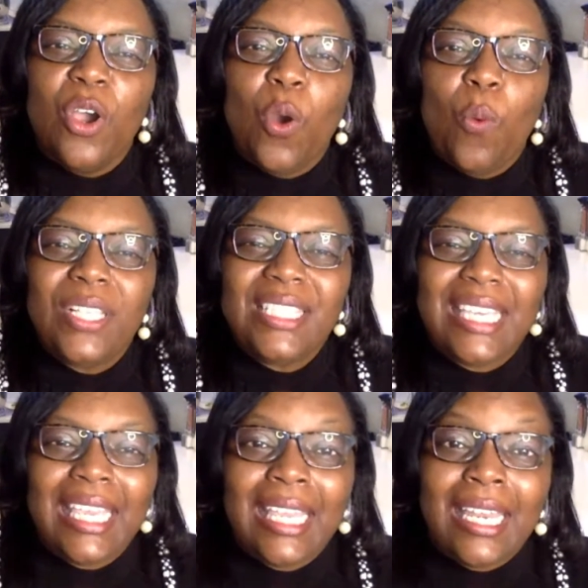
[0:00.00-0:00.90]
Once
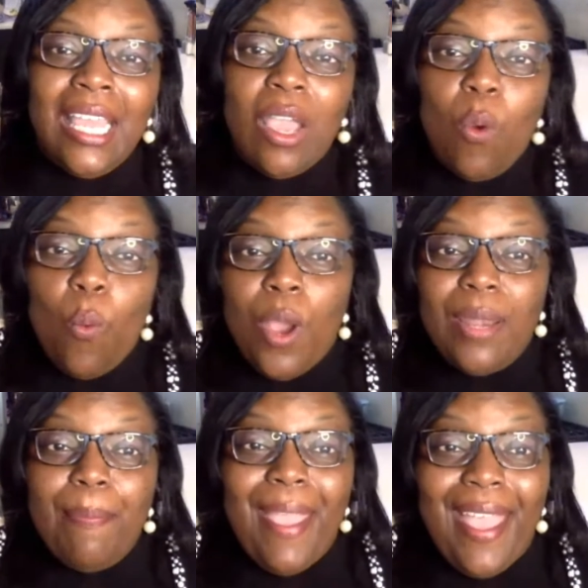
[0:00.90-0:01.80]
again,
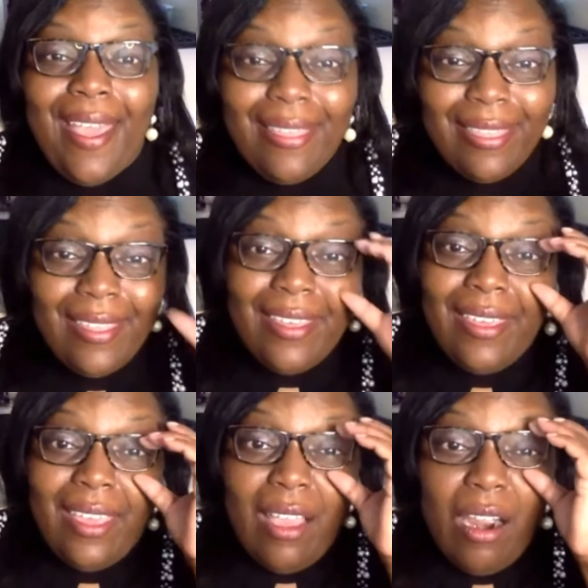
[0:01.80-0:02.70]
what path,
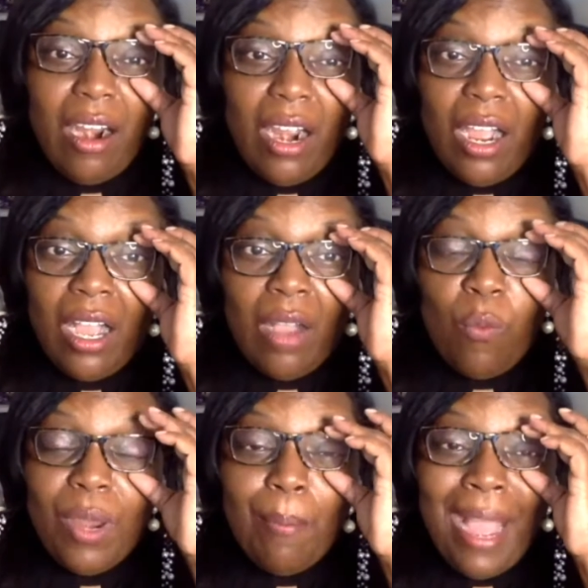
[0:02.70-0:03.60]

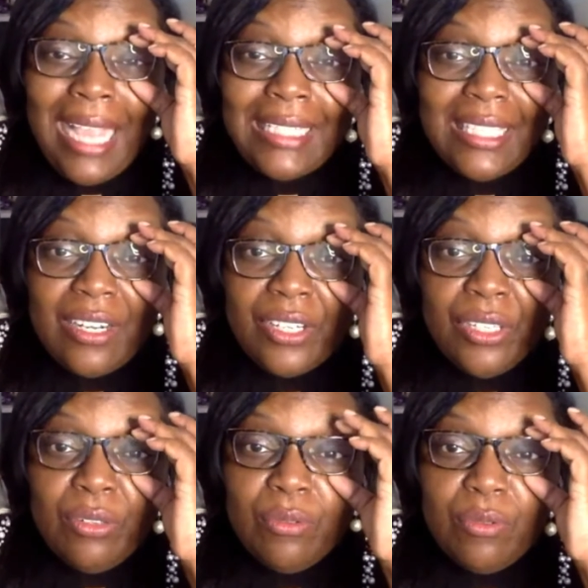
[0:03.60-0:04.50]
what mindset are you